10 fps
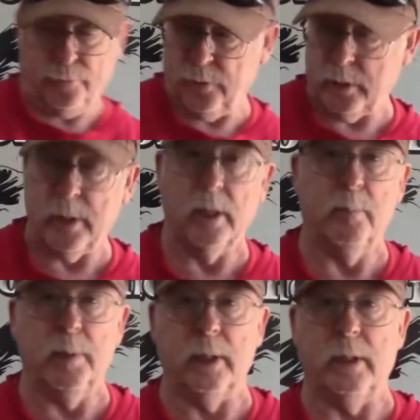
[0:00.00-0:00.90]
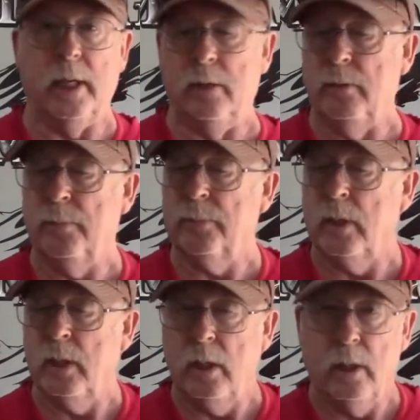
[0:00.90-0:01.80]
foot pigtail.
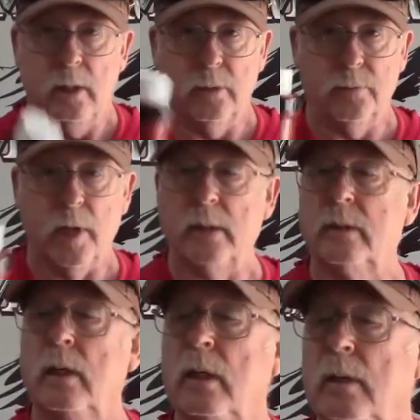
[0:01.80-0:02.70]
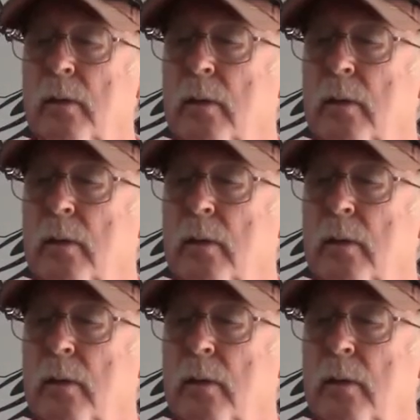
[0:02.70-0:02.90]
You've got the